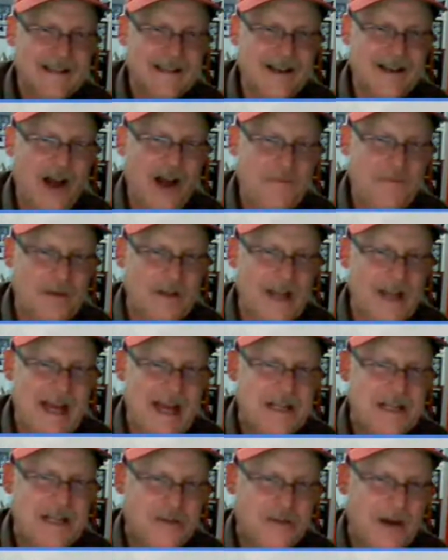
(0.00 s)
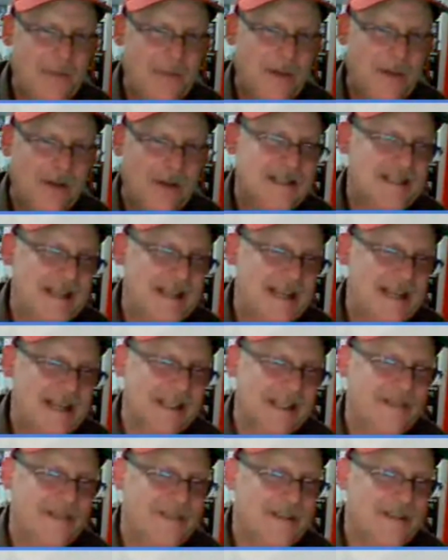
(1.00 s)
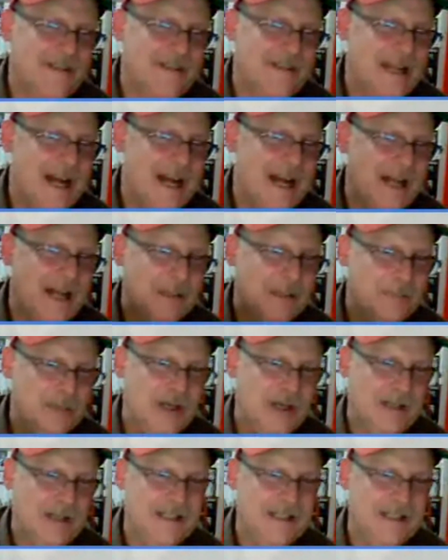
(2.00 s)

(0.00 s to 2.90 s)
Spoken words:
an awful lot of trouble to steal a $50 book.